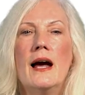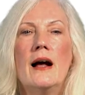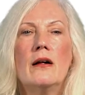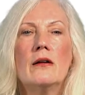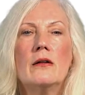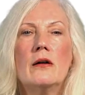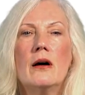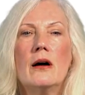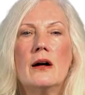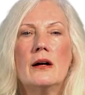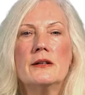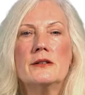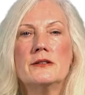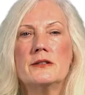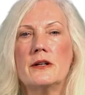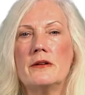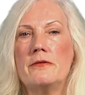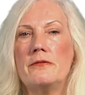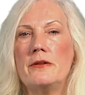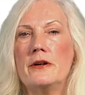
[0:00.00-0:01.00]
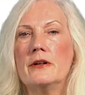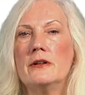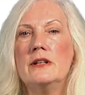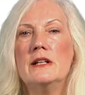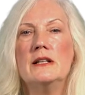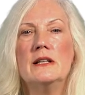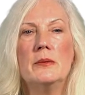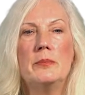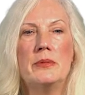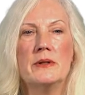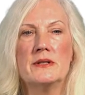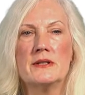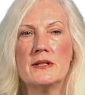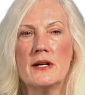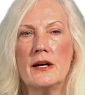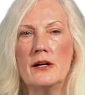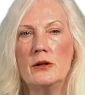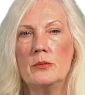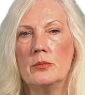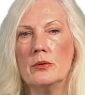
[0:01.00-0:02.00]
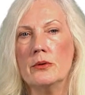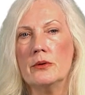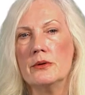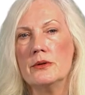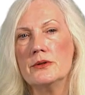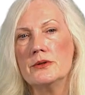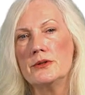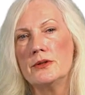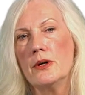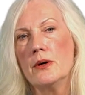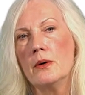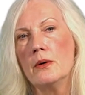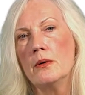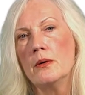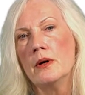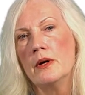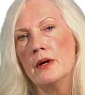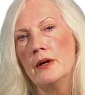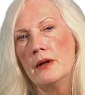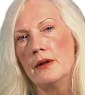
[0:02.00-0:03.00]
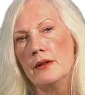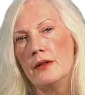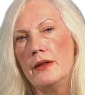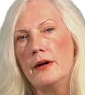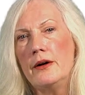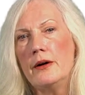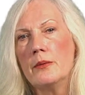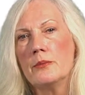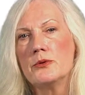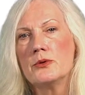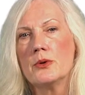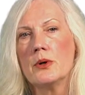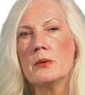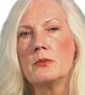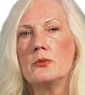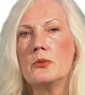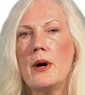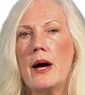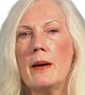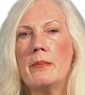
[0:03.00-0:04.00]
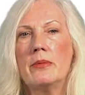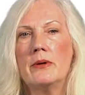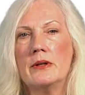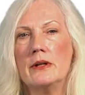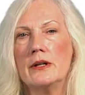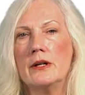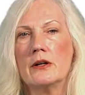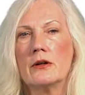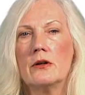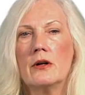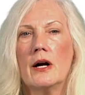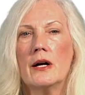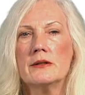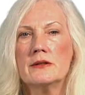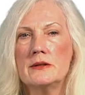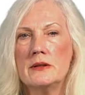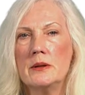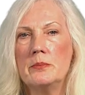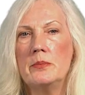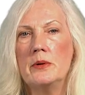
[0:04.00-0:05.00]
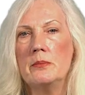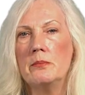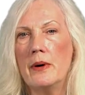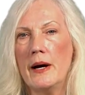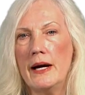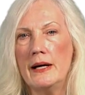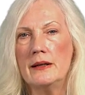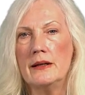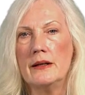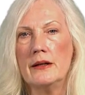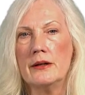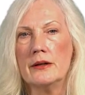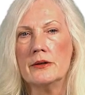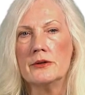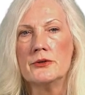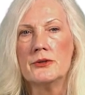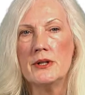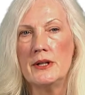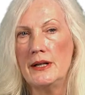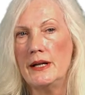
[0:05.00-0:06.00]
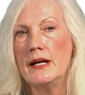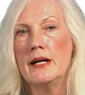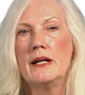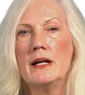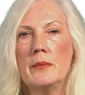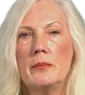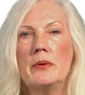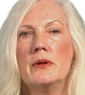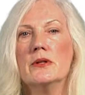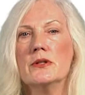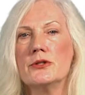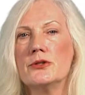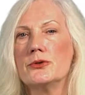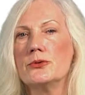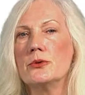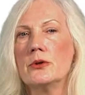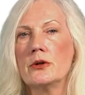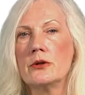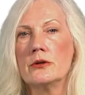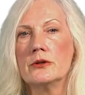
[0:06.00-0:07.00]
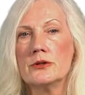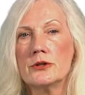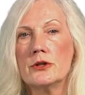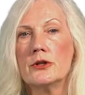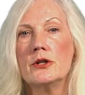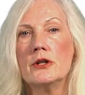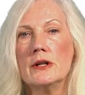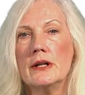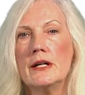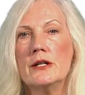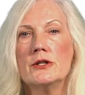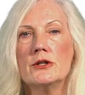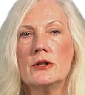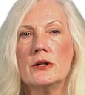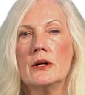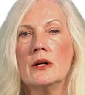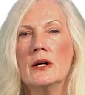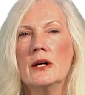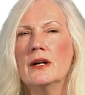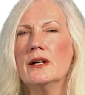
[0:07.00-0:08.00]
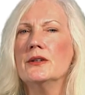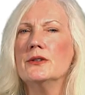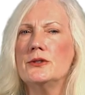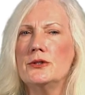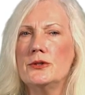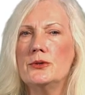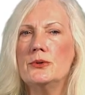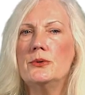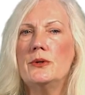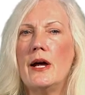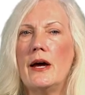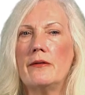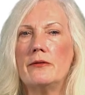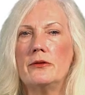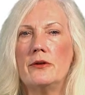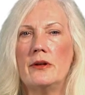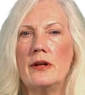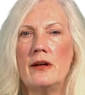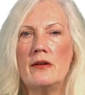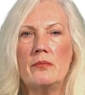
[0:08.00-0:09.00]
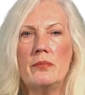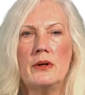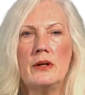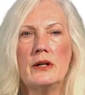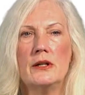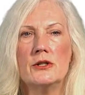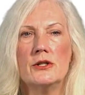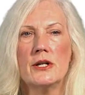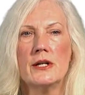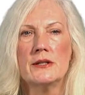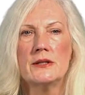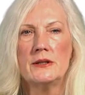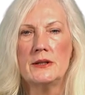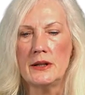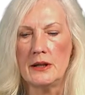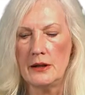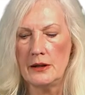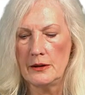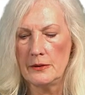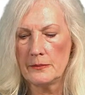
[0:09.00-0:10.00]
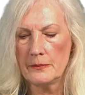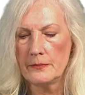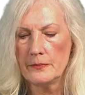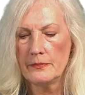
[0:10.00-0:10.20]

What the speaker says: Alcohols are fairly lipid soluble, so they're absorbed rapidly across lipid bilayers and end up in the circulation soon after they've been ingested.